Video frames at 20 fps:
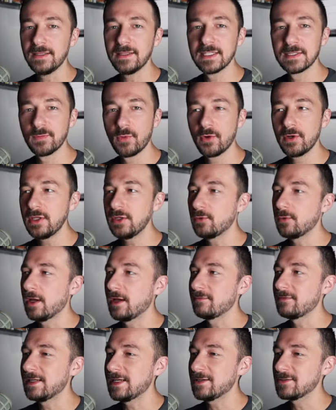at this point, you
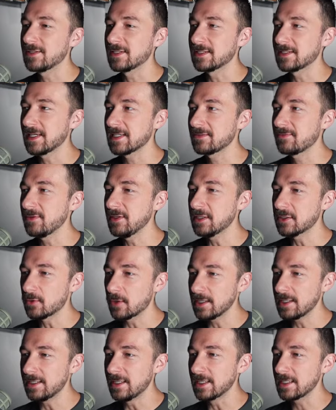have now successfully
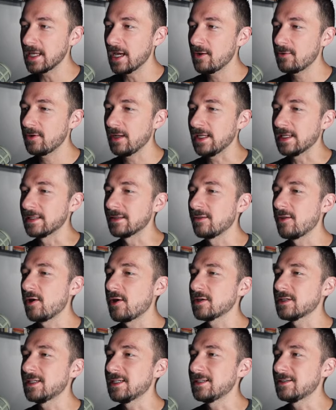created an account and
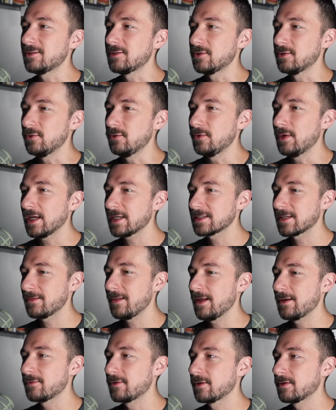logged into
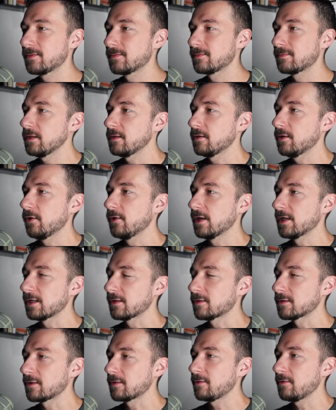Nextcloud. go ahead and
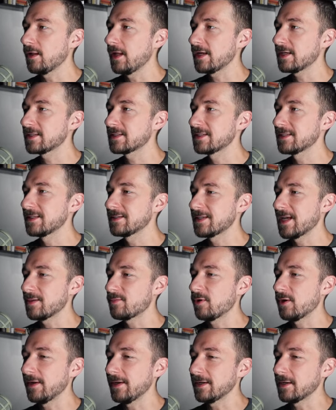click the little X in the top
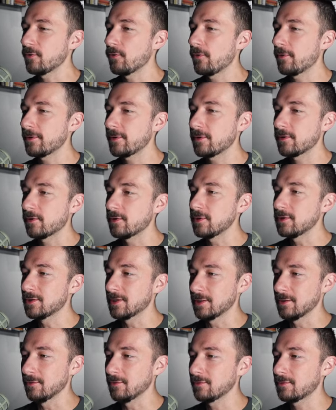right hand corner, or you
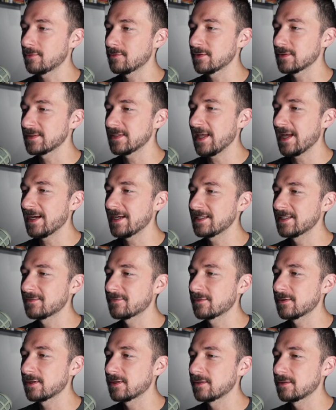can go through the slides
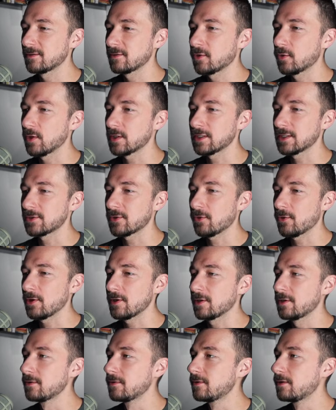for a quick
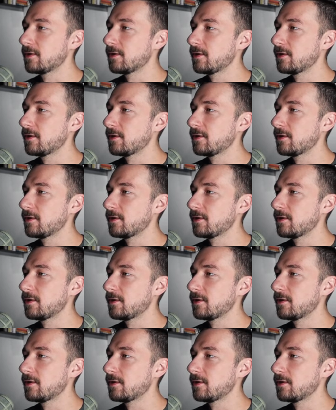tutorial.